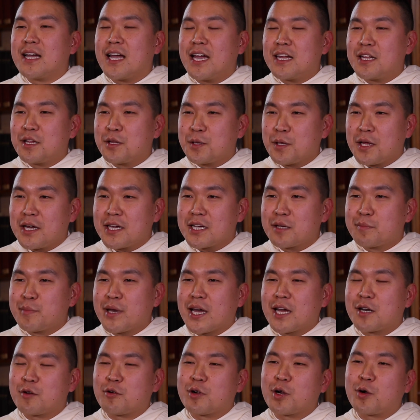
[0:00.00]
And in like
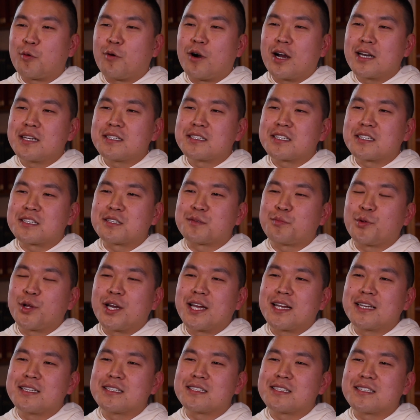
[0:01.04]
manner, Aquinas
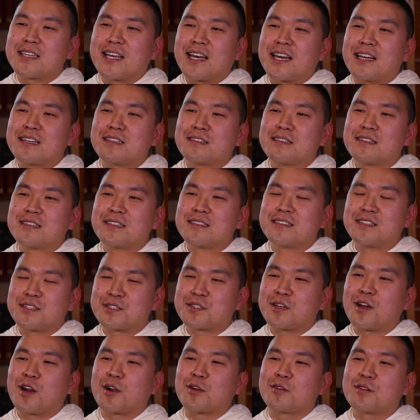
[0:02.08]
explains that the
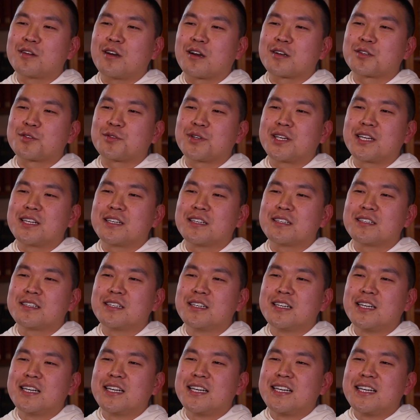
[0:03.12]
Sacra Doctrina
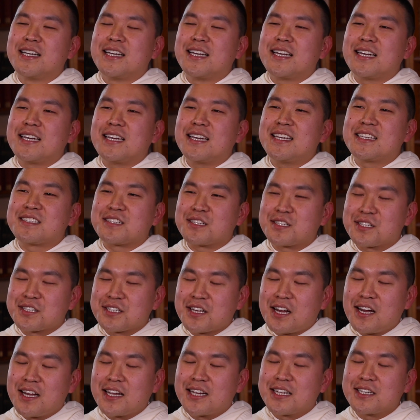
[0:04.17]
is a
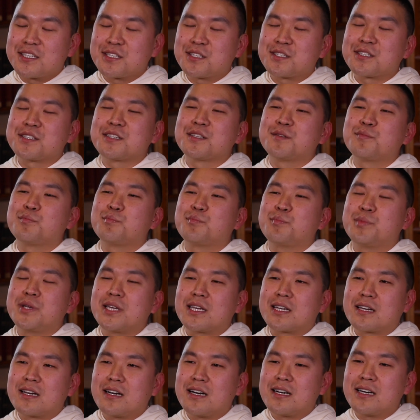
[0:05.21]
science
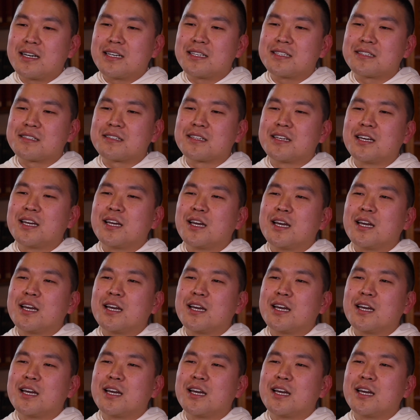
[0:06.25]
because